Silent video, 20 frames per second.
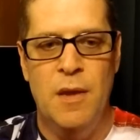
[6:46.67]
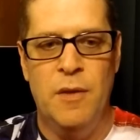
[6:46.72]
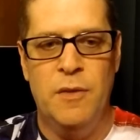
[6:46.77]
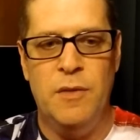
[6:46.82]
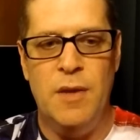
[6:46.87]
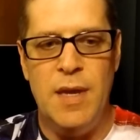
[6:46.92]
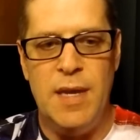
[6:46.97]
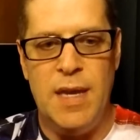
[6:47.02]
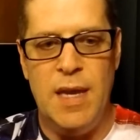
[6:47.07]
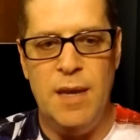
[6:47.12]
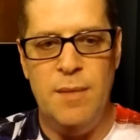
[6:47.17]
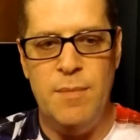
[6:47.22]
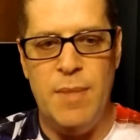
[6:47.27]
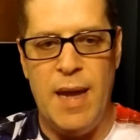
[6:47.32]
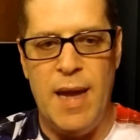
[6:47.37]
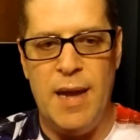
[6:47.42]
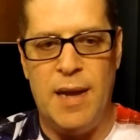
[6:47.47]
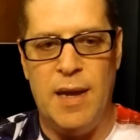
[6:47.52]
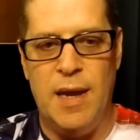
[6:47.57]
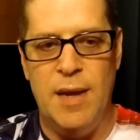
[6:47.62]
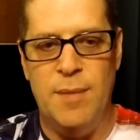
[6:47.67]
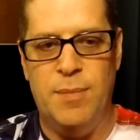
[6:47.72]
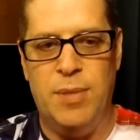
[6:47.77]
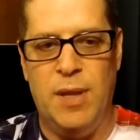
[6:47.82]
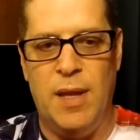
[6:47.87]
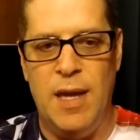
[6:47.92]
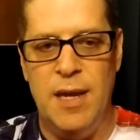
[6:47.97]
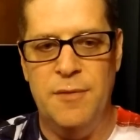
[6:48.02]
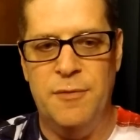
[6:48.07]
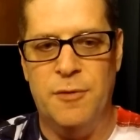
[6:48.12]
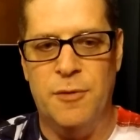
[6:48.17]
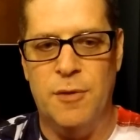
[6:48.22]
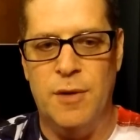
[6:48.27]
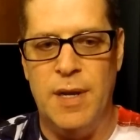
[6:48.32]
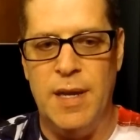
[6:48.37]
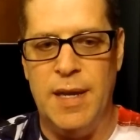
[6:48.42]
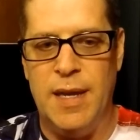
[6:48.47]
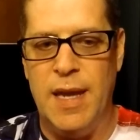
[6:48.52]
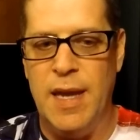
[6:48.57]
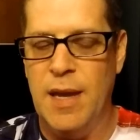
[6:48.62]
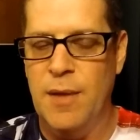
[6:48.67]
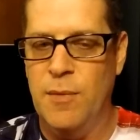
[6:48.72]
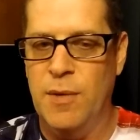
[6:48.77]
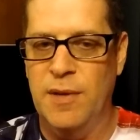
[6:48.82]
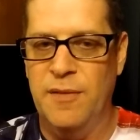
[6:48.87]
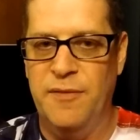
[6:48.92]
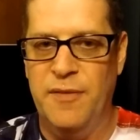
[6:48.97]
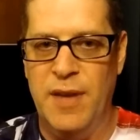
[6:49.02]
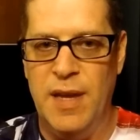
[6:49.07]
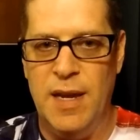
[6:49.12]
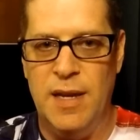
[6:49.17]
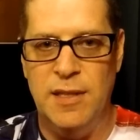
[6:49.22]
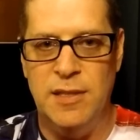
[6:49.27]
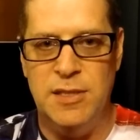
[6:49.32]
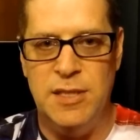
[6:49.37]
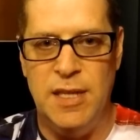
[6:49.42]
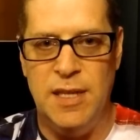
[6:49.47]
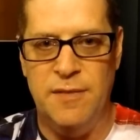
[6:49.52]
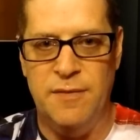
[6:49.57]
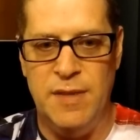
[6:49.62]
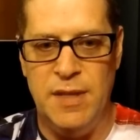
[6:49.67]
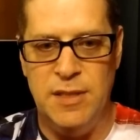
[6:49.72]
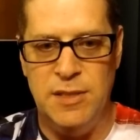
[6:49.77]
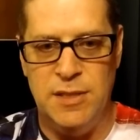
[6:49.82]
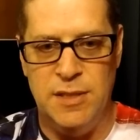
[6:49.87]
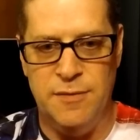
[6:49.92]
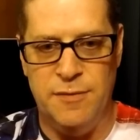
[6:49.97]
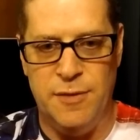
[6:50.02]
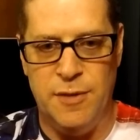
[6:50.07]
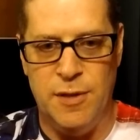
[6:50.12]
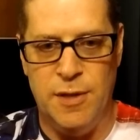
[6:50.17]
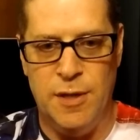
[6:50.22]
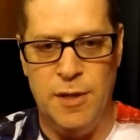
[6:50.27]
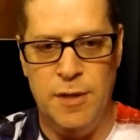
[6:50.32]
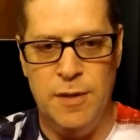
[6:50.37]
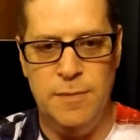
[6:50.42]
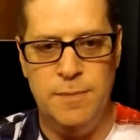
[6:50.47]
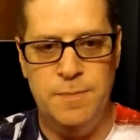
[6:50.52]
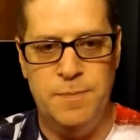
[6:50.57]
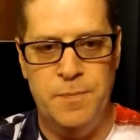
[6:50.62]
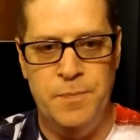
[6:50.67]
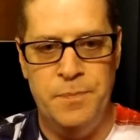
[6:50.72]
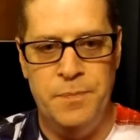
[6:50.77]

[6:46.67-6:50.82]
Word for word: So I came back, I applied for a K-1 fiancé visa for her.